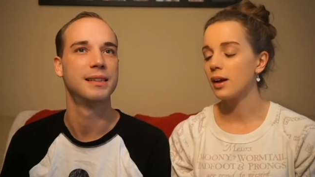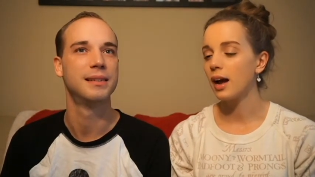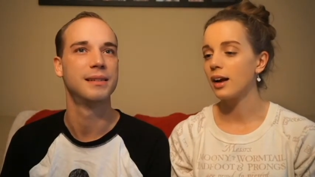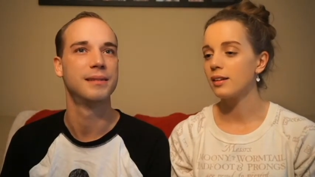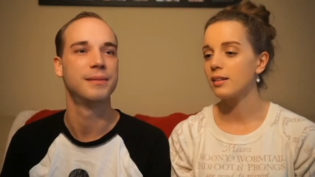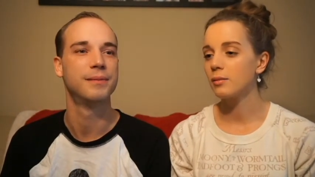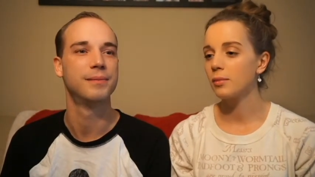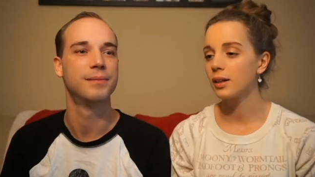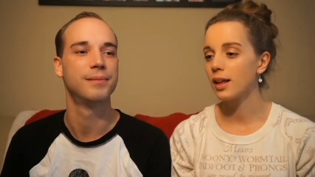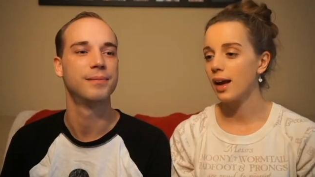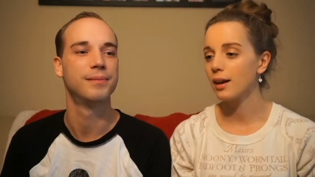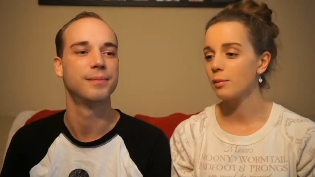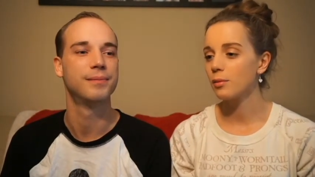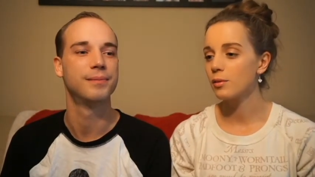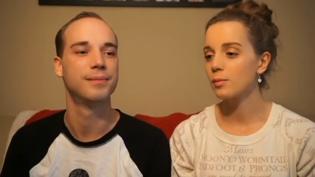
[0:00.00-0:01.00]
Speaker 1: ties in with the
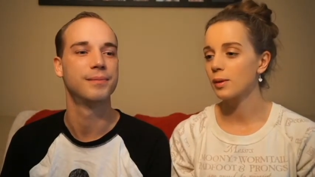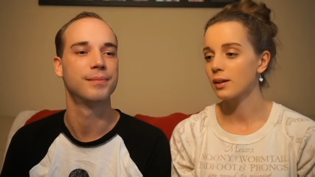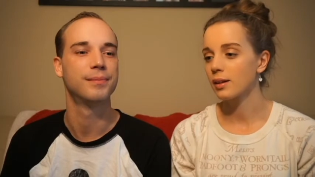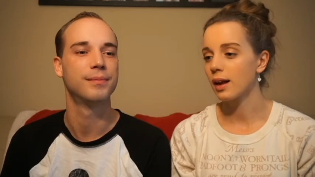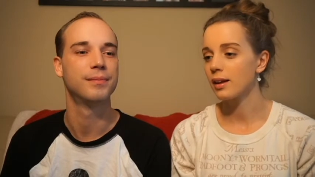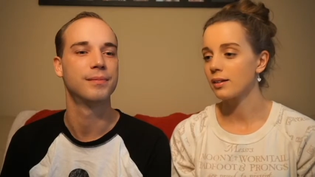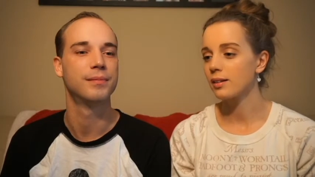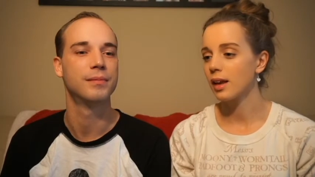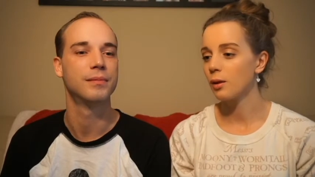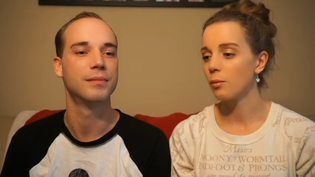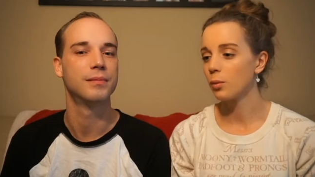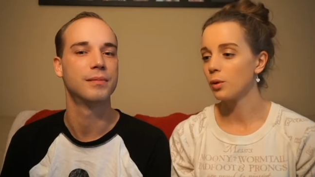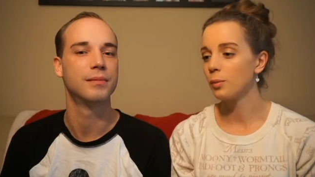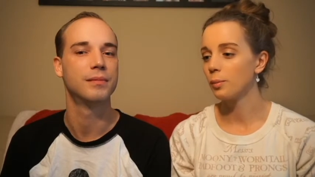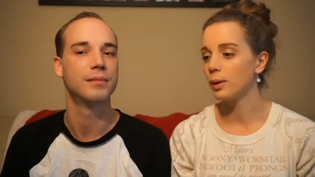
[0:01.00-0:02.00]
animals, because I'd say it
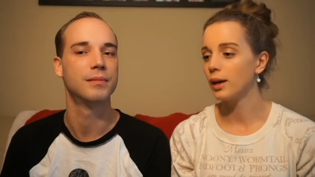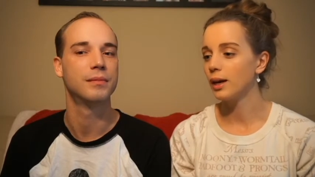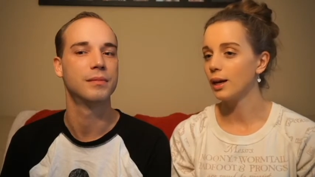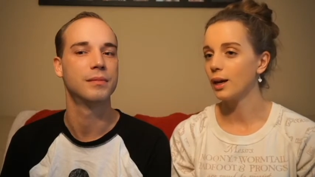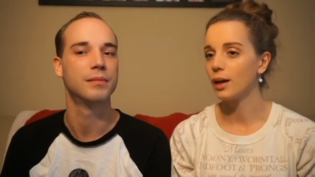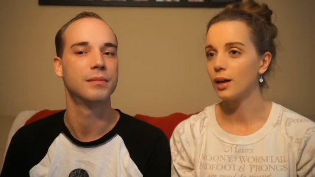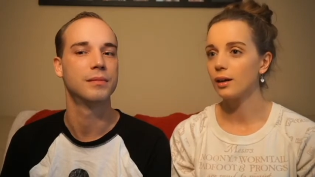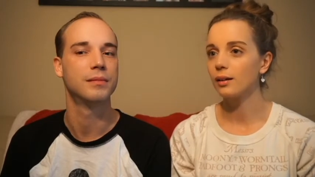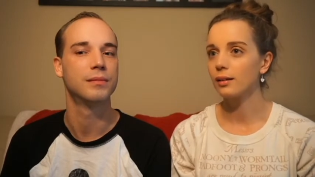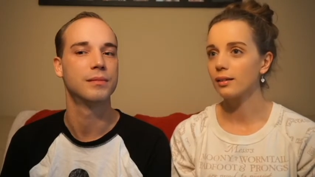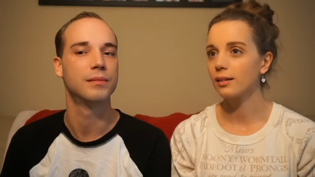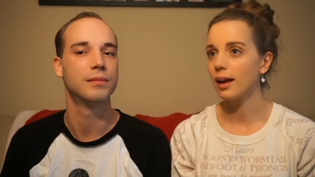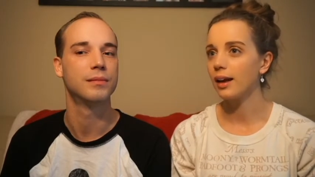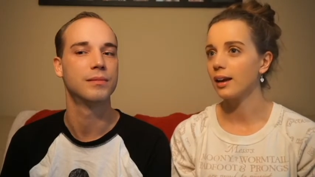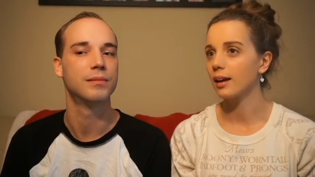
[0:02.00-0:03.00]
would be
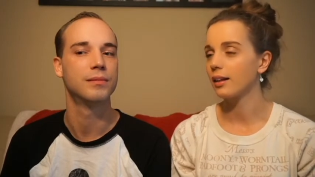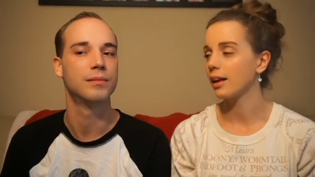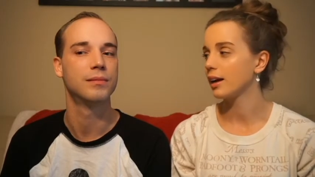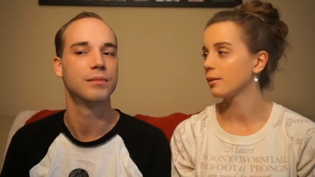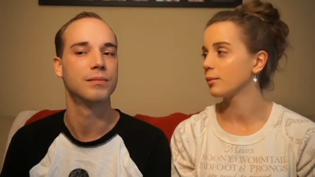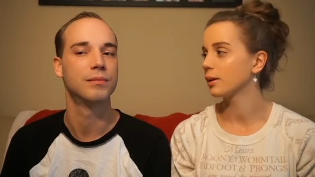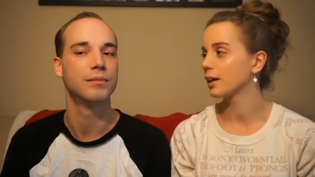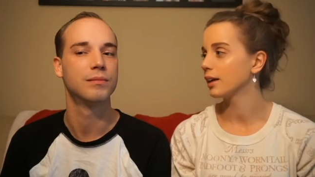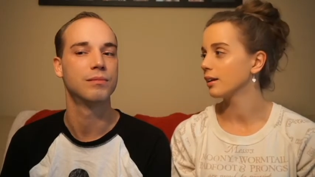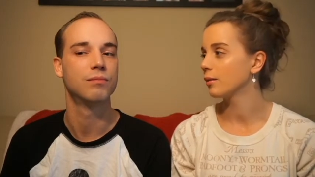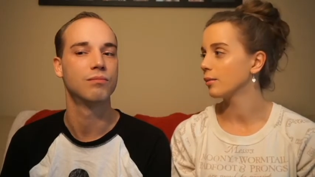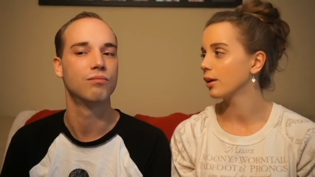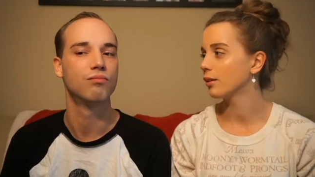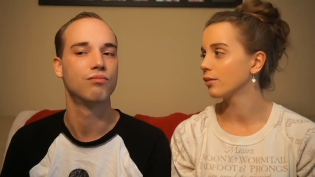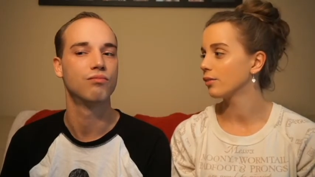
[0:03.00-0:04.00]
staying at the Animal
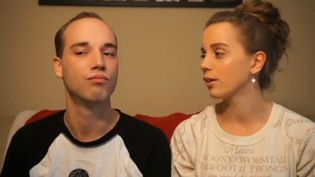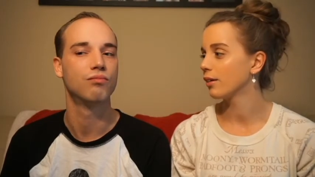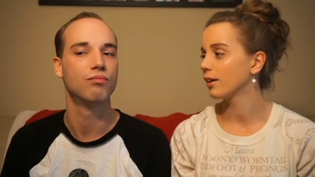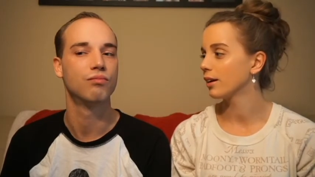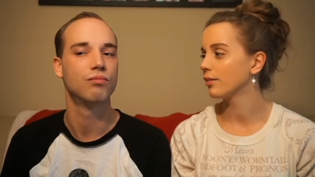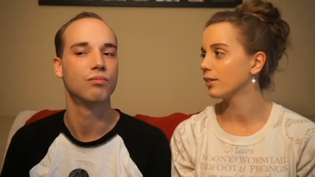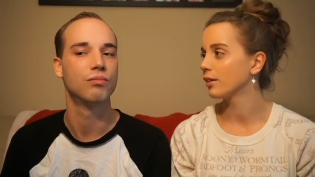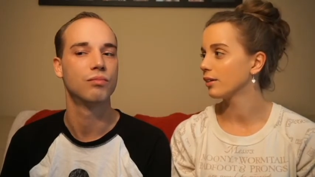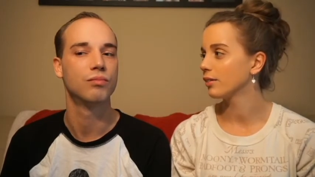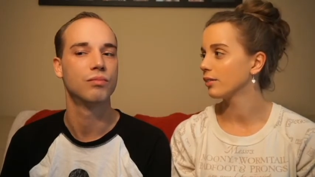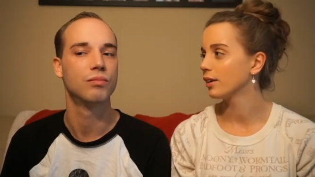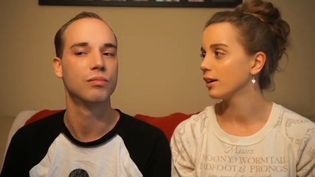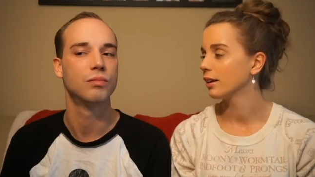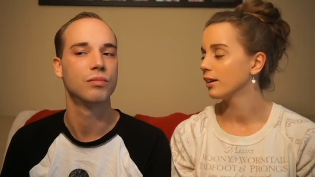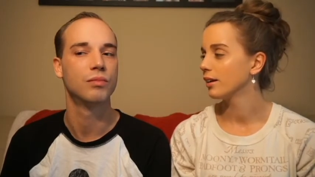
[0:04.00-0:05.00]
Kingdom Lodge for our
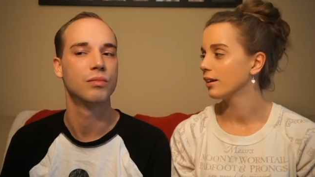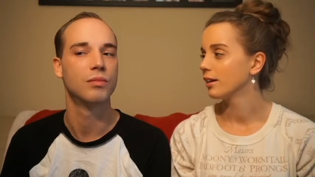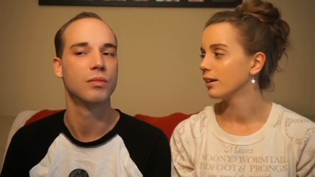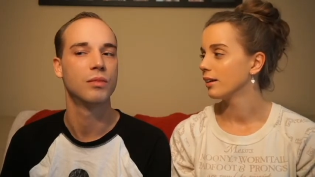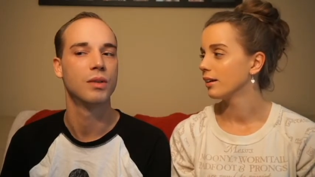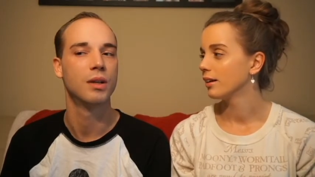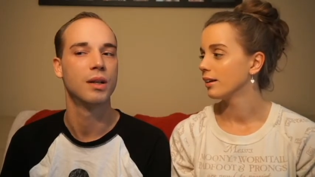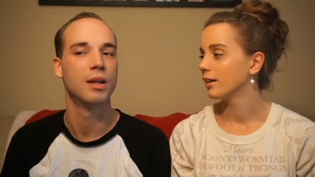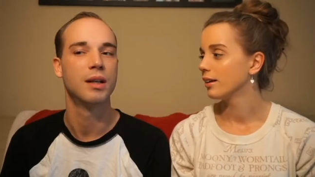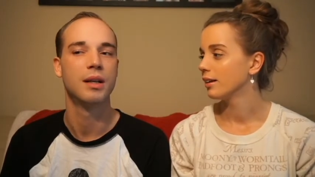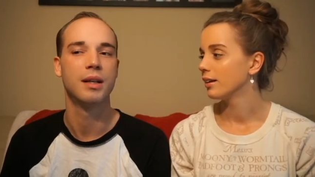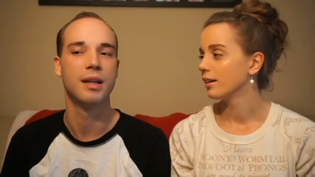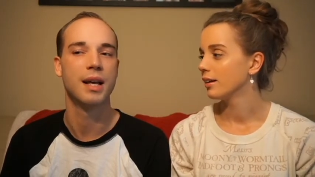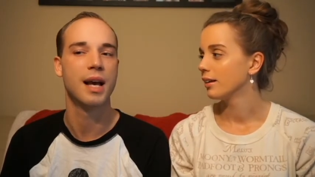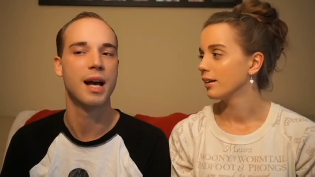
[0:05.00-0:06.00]
anniversary.
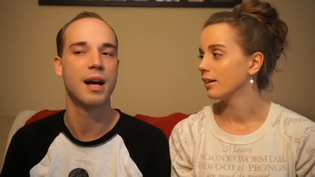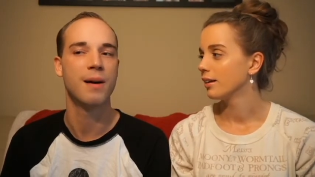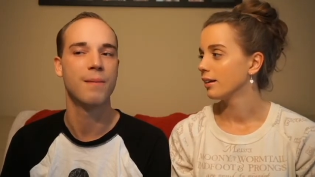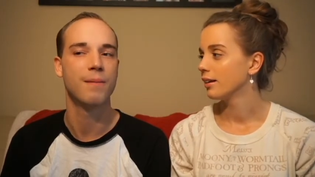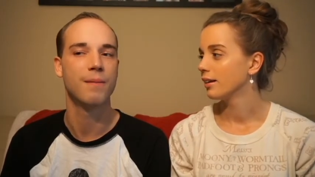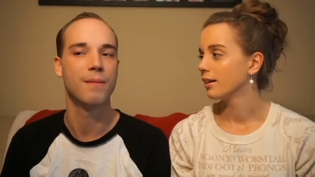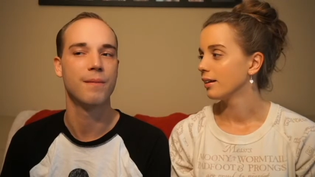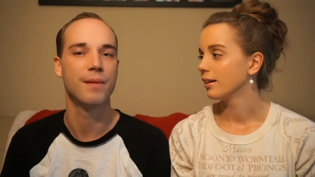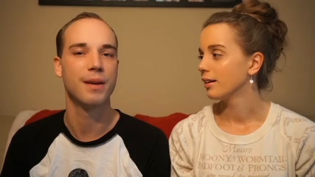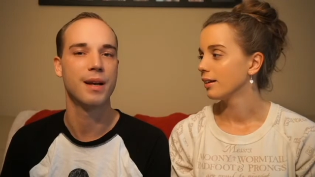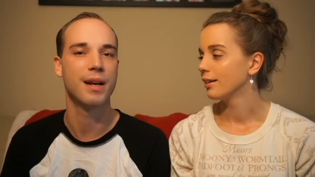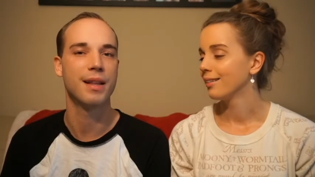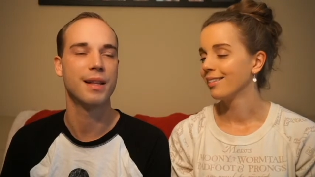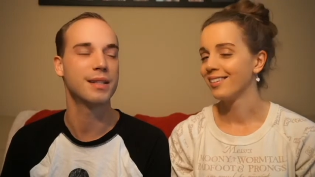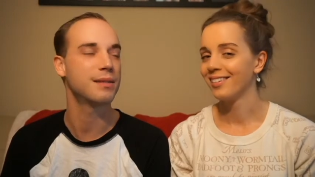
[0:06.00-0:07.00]
Speaker 2: Yeah,
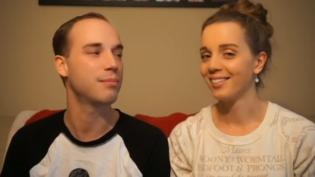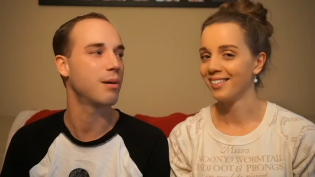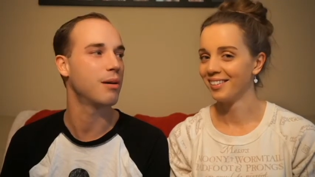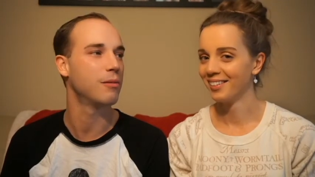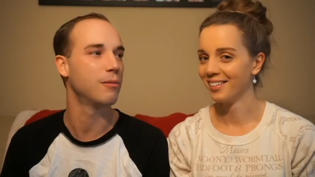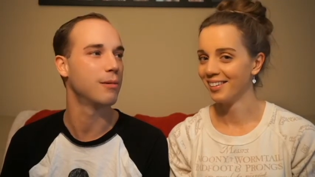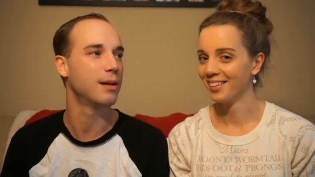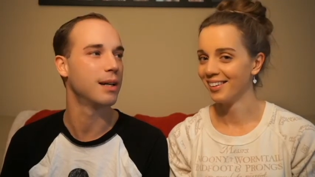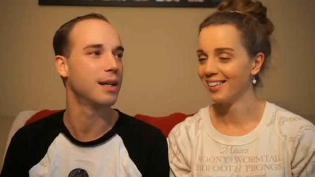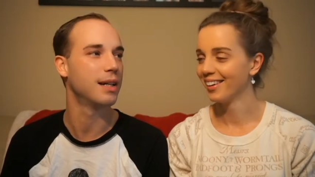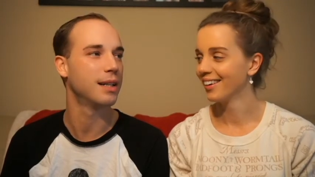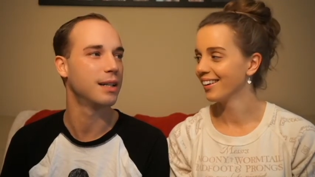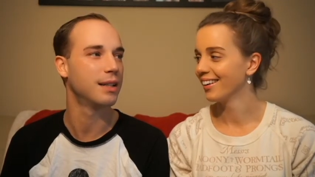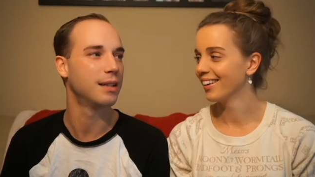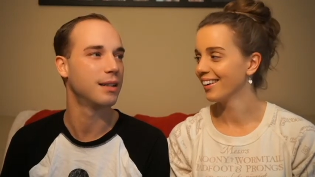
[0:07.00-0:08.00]
that's probably
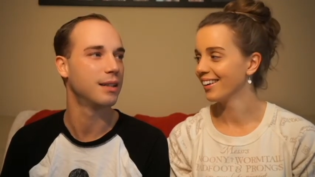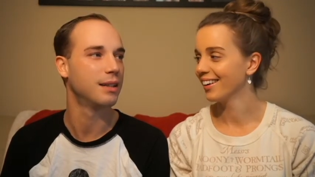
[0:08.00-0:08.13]
it.